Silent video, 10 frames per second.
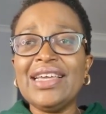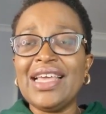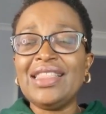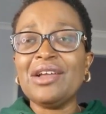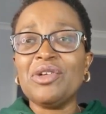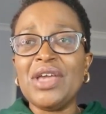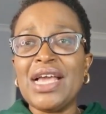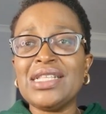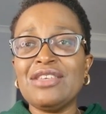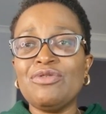get the
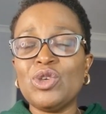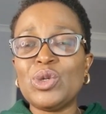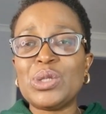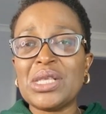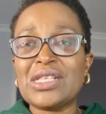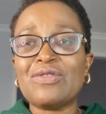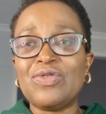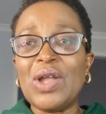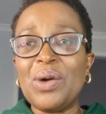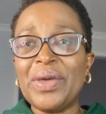creative juices
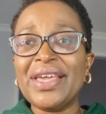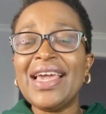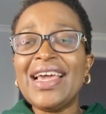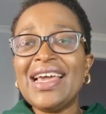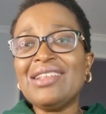flowing